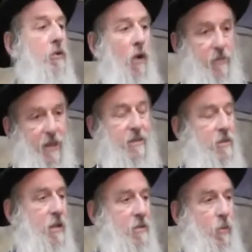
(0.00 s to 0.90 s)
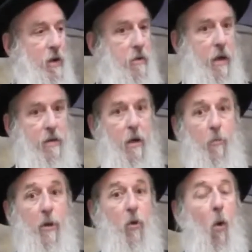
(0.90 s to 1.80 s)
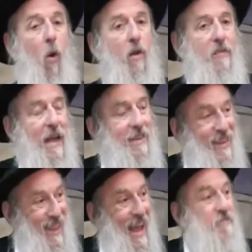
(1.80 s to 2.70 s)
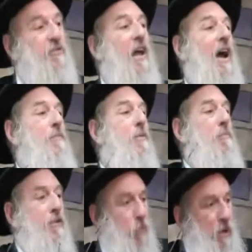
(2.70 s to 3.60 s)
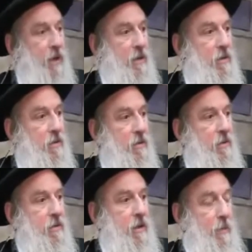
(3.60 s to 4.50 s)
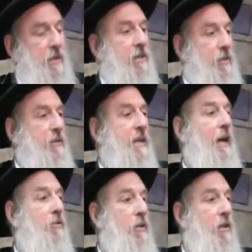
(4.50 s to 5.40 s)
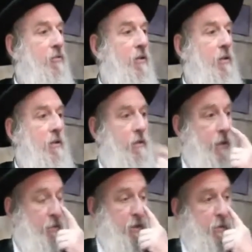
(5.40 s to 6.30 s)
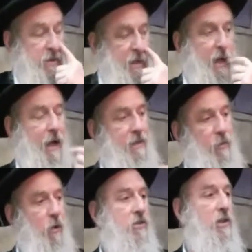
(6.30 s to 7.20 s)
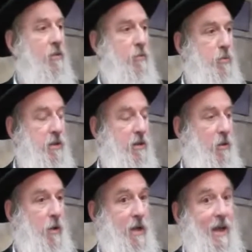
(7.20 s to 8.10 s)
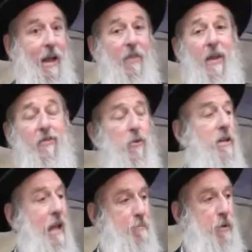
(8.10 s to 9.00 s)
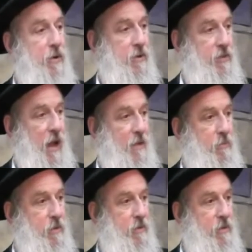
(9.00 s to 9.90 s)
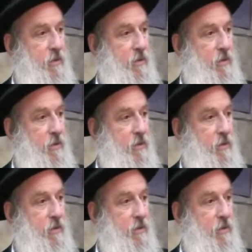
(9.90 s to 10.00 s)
could put it off. That's, that's quite correct. But all of that lifetime in between, it makes a difference how you live. If there is a God and He wants you to live in a particular way, then during that period of time,